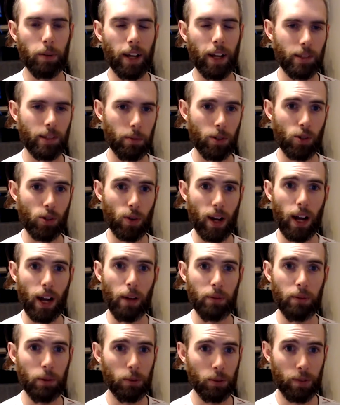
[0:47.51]
Had some on
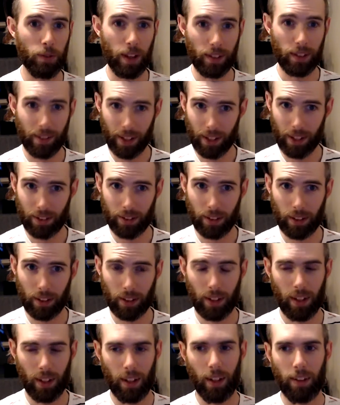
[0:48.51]
draft. It was fantastic.
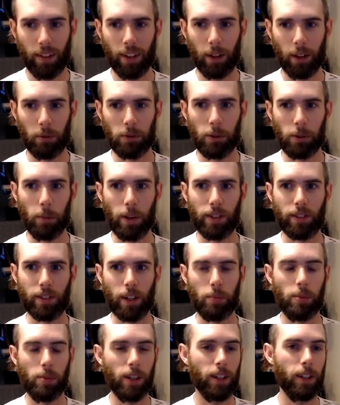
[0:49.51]
Thought it was the best
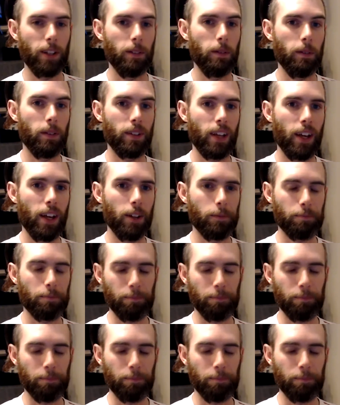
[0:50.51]
IPA they've done yet.